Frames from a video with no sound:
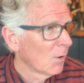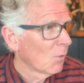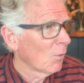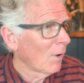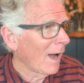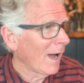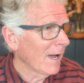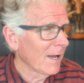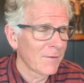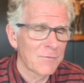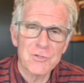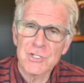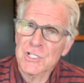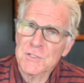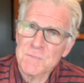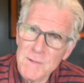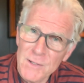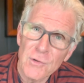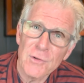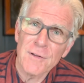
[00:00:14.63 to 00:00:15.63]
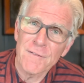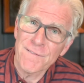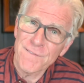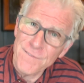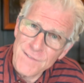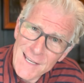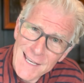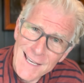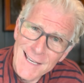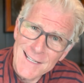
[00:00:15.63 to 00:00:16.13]
I've just been on the
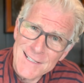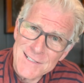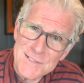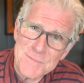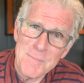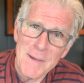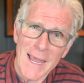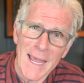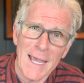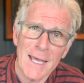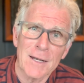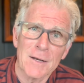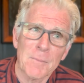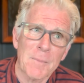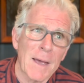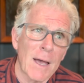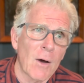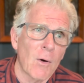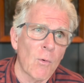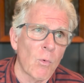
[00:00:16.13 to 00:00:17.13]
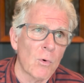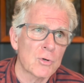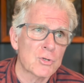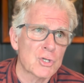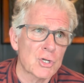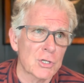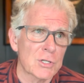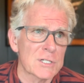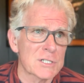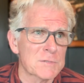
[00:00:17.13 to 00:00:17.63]
fence, man, about
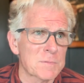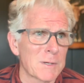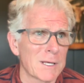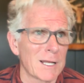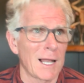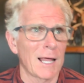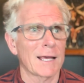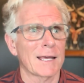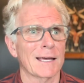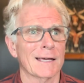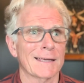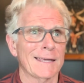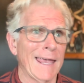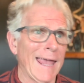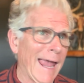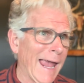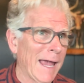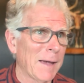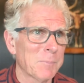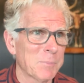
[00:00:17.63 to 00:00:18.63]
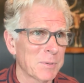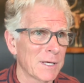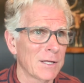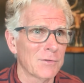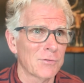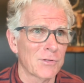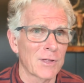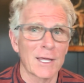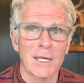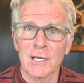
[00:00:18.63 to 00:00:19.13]
should this be like a camping
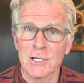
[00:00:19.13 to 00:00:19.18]
thing,